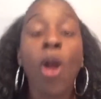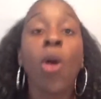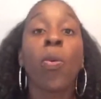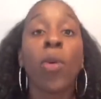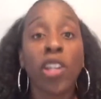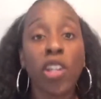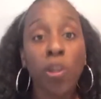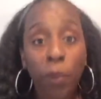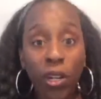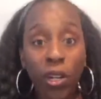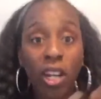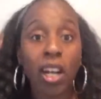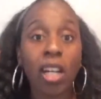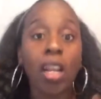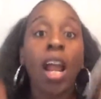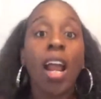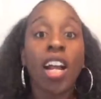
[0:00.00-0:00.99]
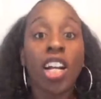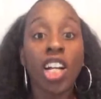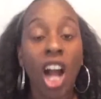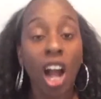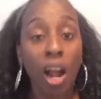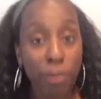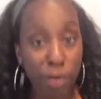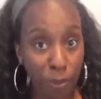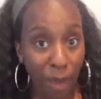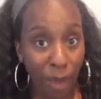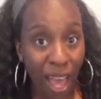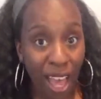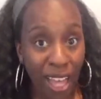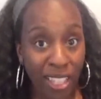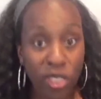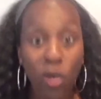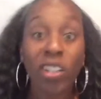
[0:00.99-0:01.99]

where you put on garbage bags,